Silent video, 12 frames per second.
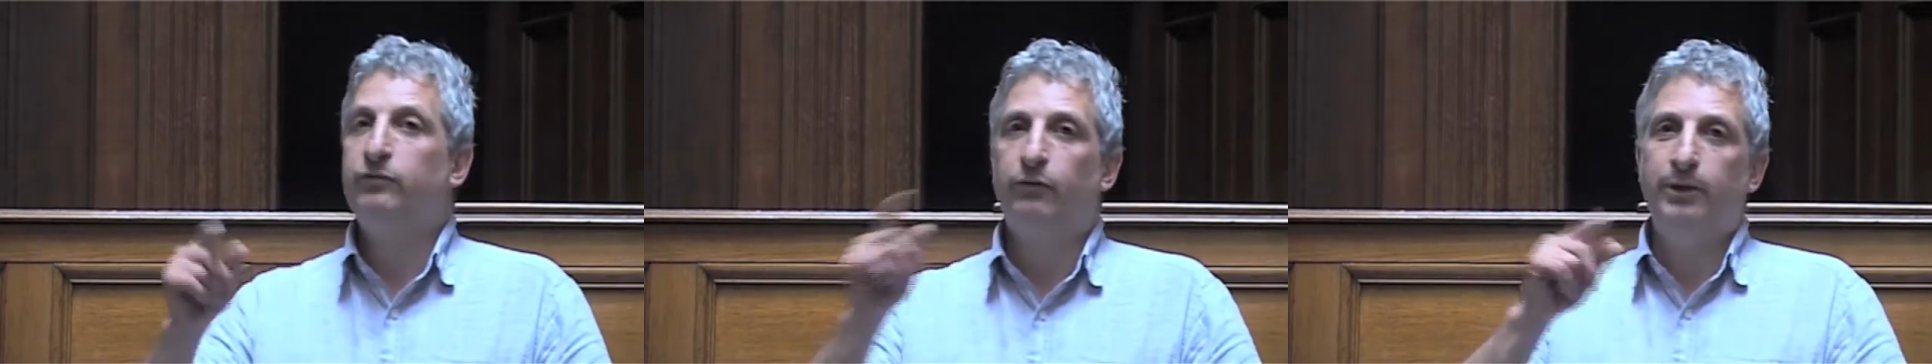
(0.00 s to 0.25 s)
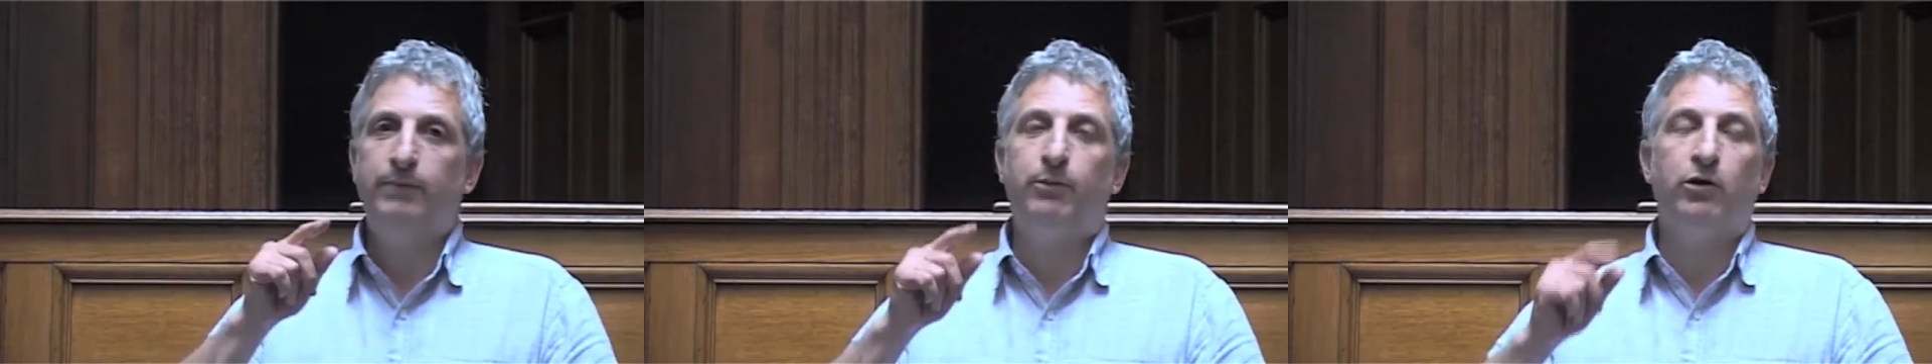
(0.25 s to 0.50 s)
what
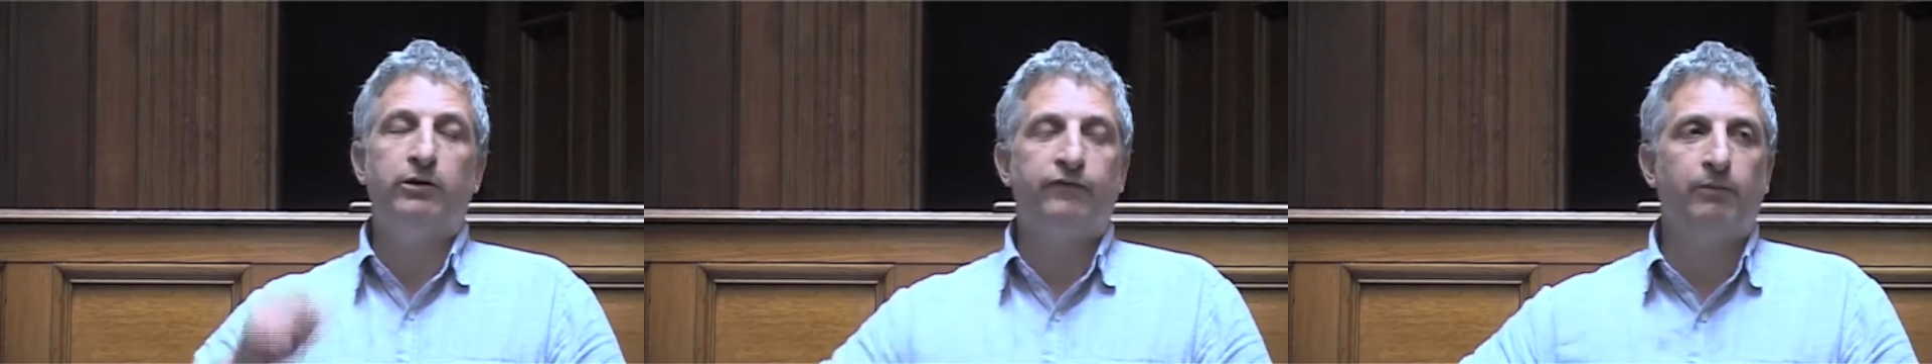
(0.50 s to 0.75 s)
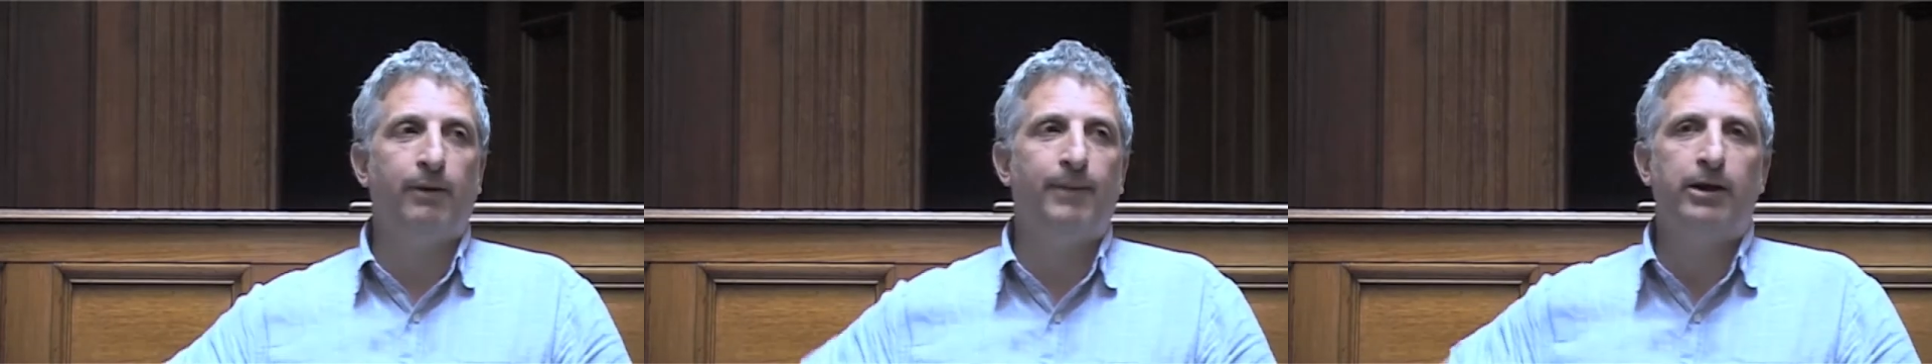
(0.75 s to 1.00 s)
we borrowed
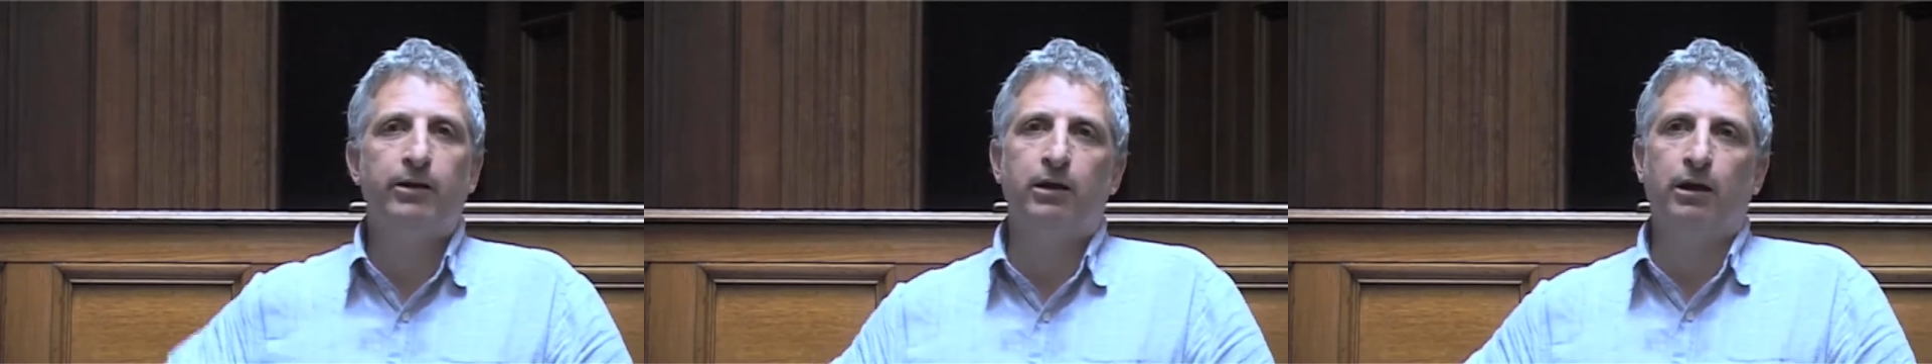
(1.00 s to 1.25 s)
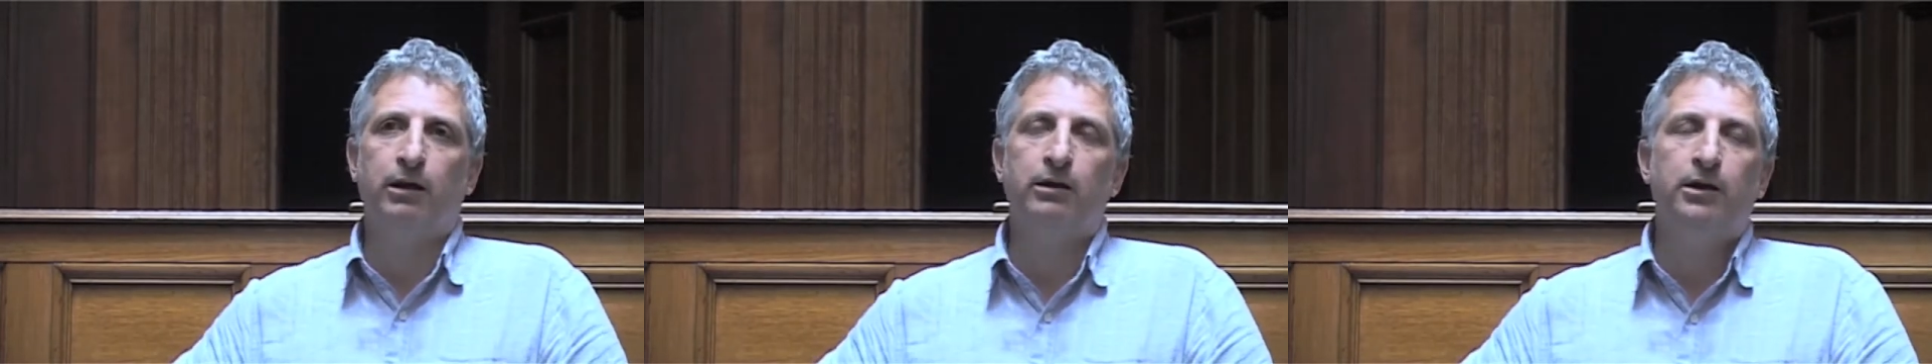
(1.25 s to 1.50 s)
from
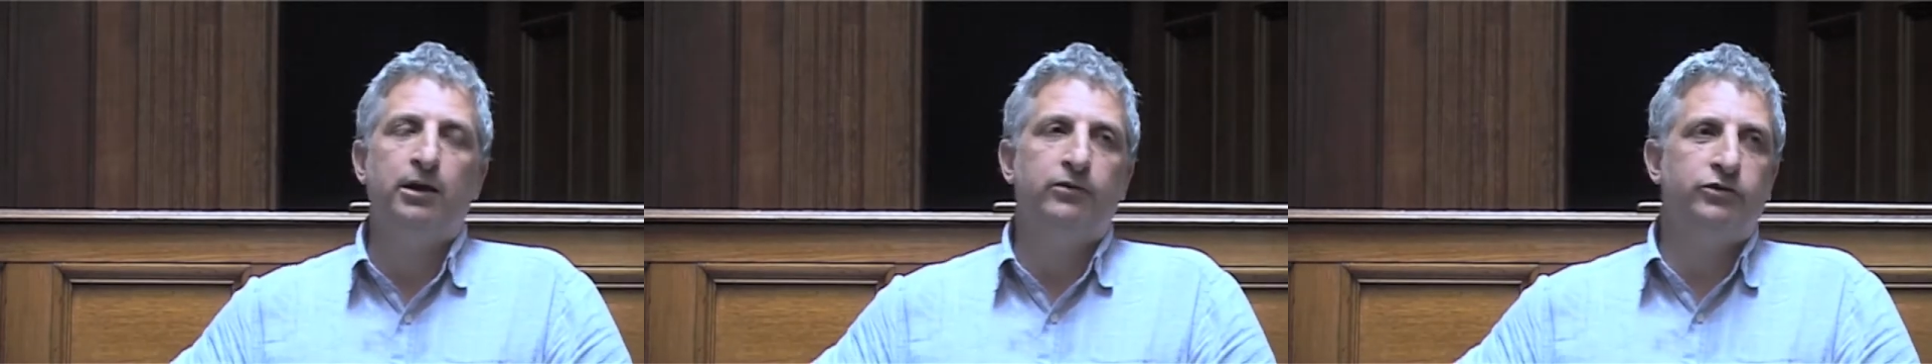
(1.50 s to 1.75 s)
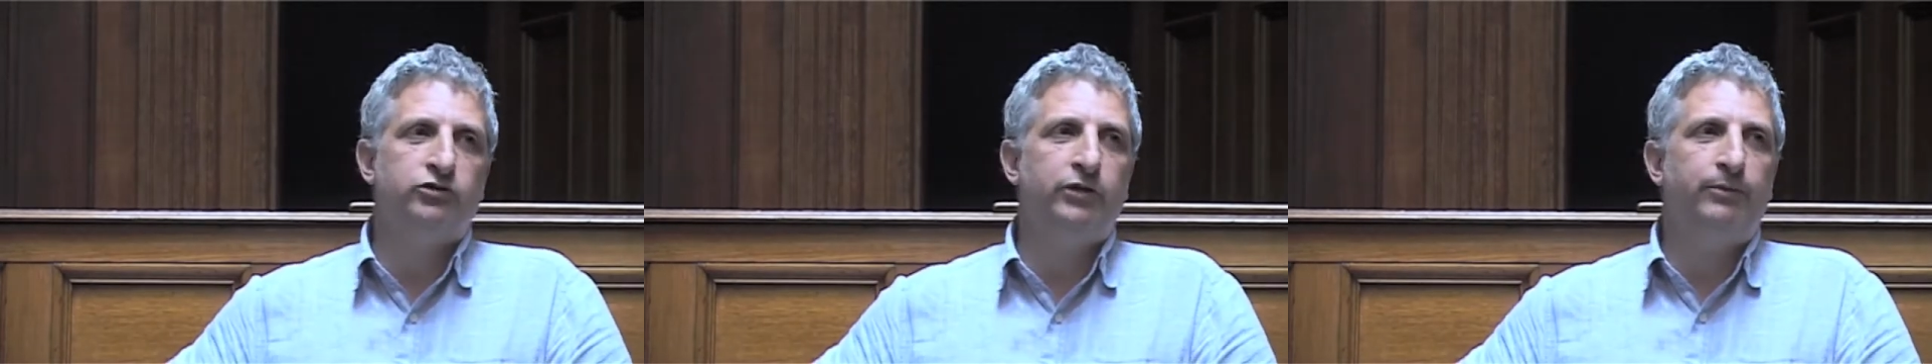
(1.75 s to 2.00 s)
America
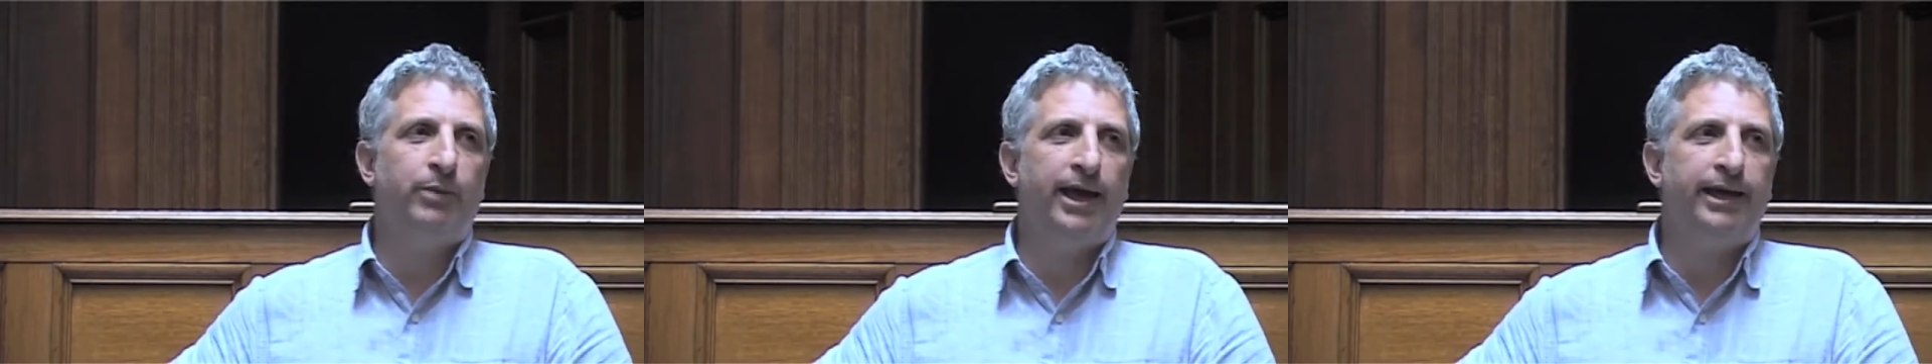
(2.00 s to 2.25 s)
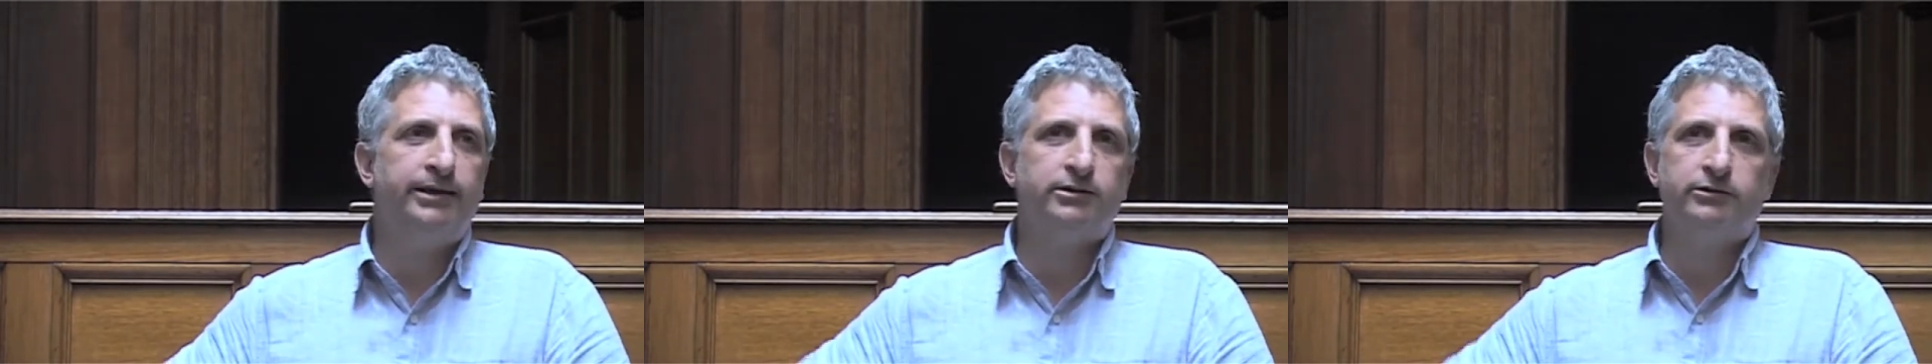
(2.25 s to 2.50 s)
was
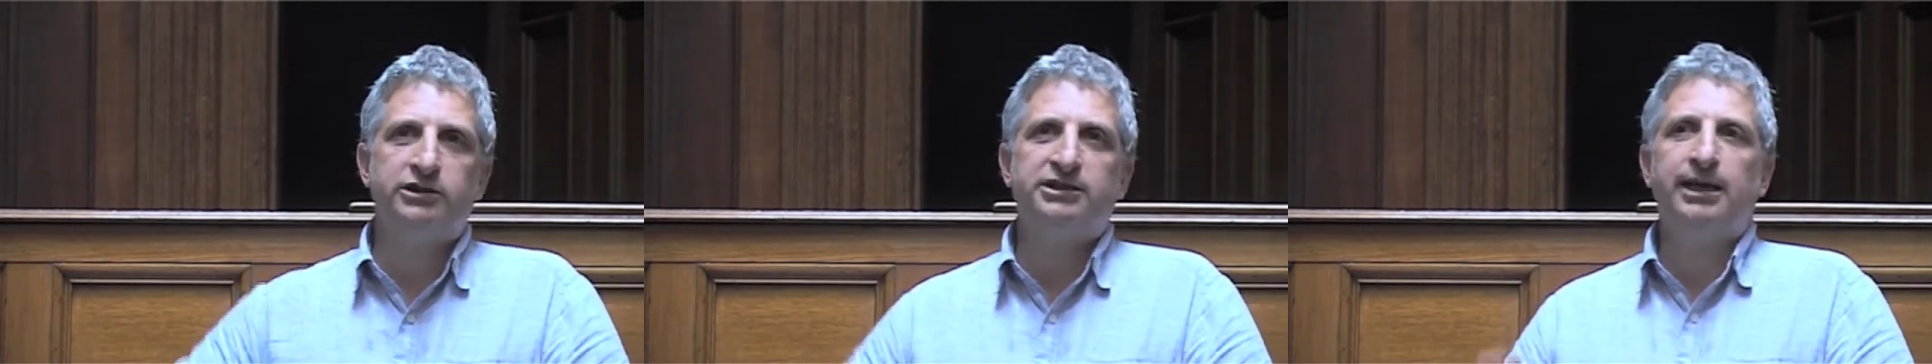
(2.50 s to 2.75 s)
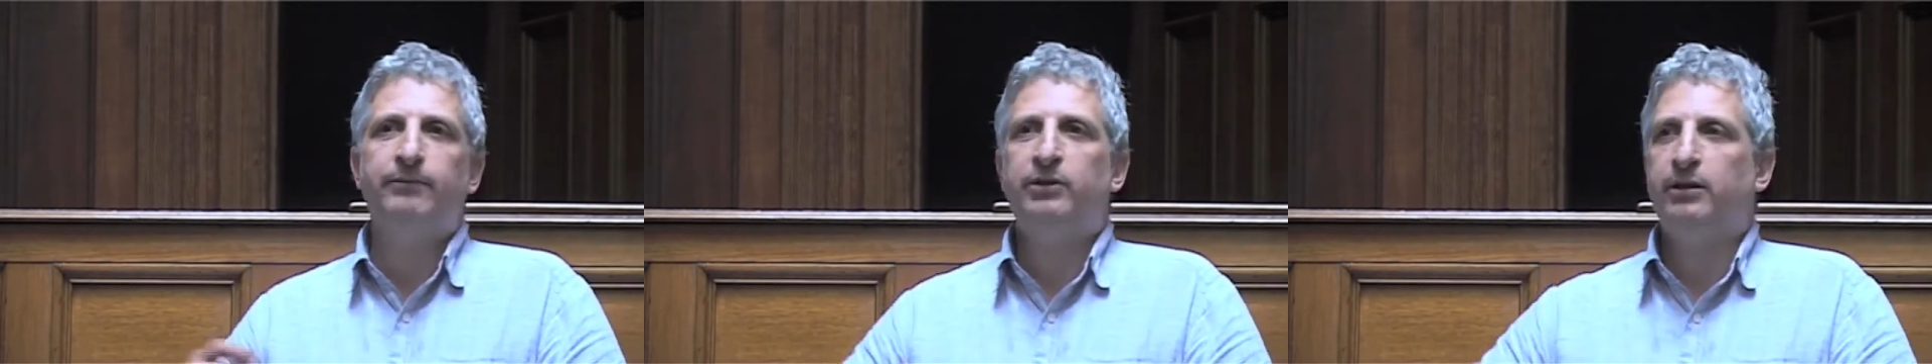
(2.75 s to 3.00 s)
repaid on December